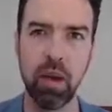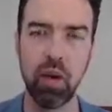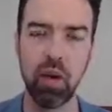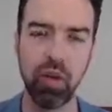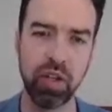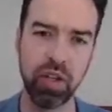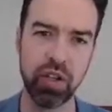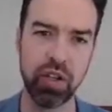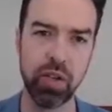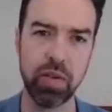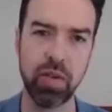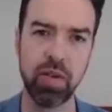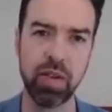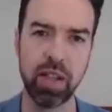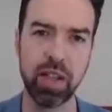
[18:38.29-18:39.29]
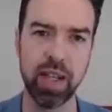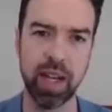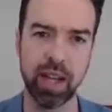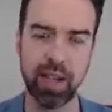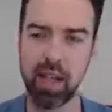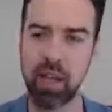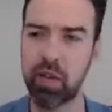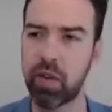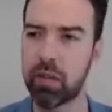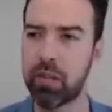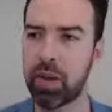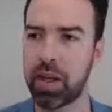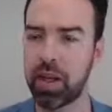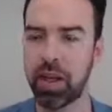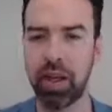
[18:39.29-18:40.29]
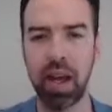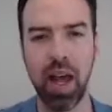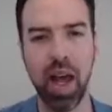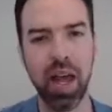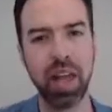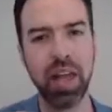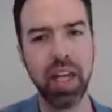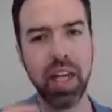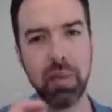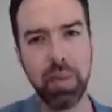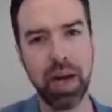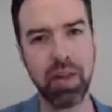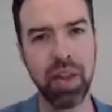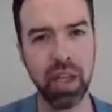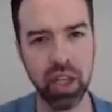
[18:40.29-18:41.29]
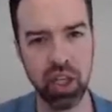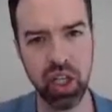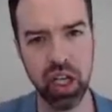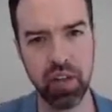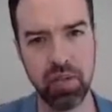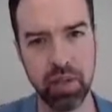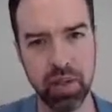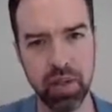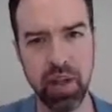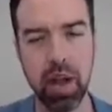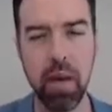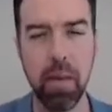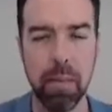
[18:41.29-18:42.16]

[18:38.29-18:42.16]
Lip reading: or the description of the studies that you've completed, think about the achievements.